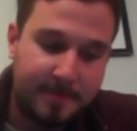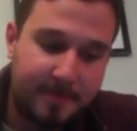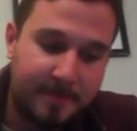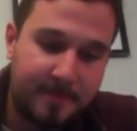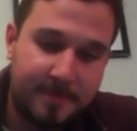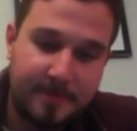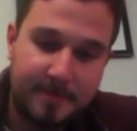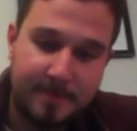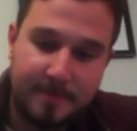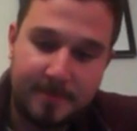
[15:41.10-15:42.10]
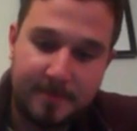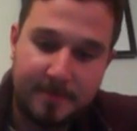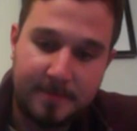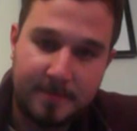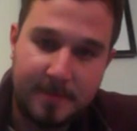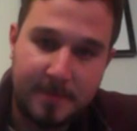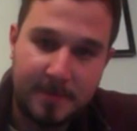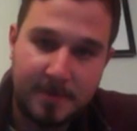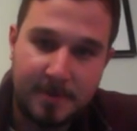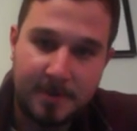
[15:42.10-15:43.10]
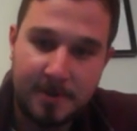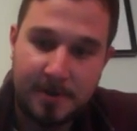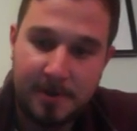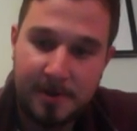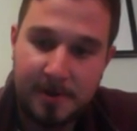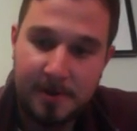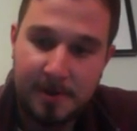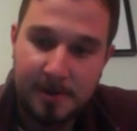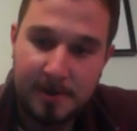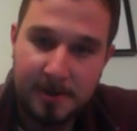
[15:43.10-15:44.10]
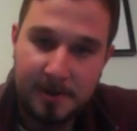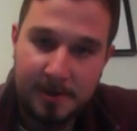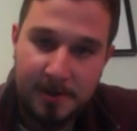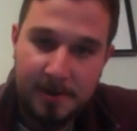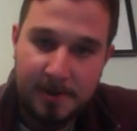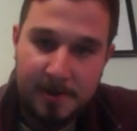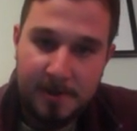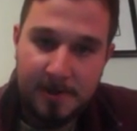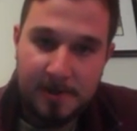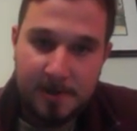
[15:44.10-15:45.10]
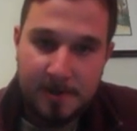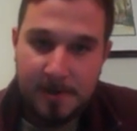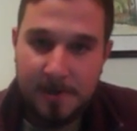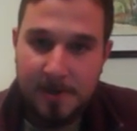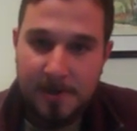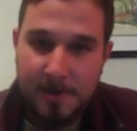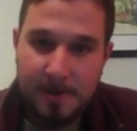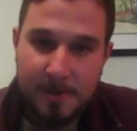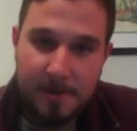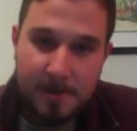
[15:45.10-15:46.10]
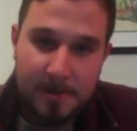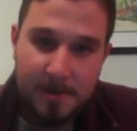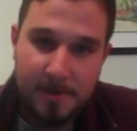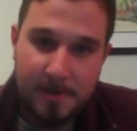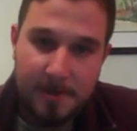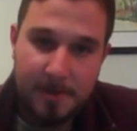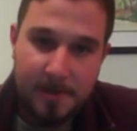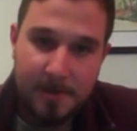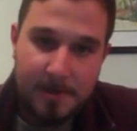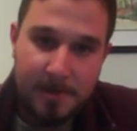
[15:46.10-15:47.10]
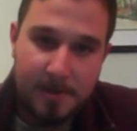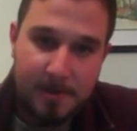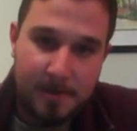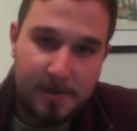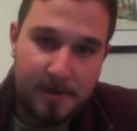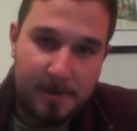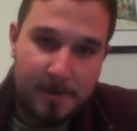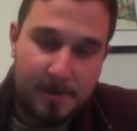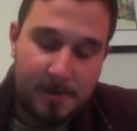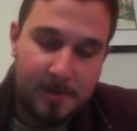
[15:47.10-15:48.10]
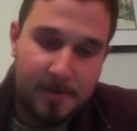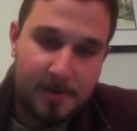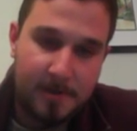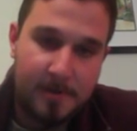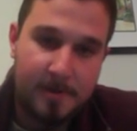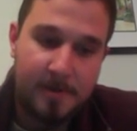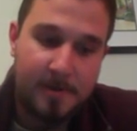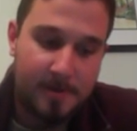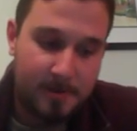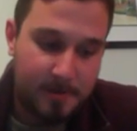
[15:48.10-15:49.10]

[no speech]